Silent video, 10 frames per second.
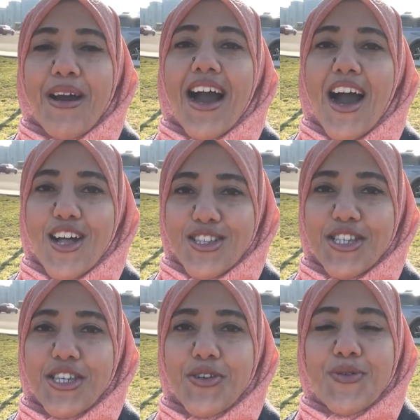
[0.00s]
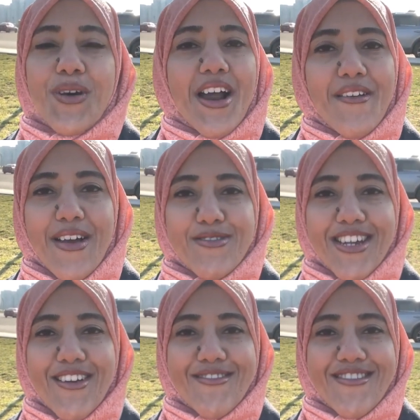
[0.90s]
Until next time, I'll
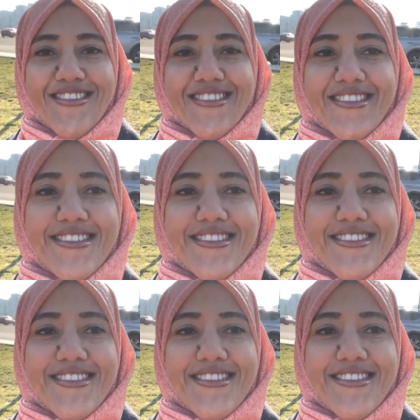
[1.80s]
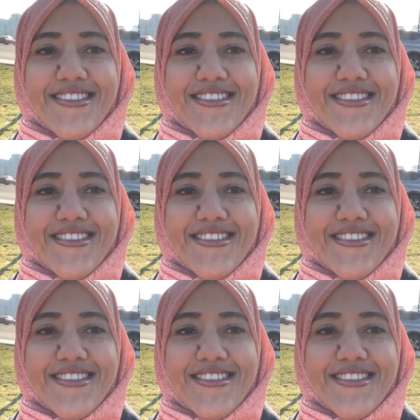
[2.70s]
see you around town.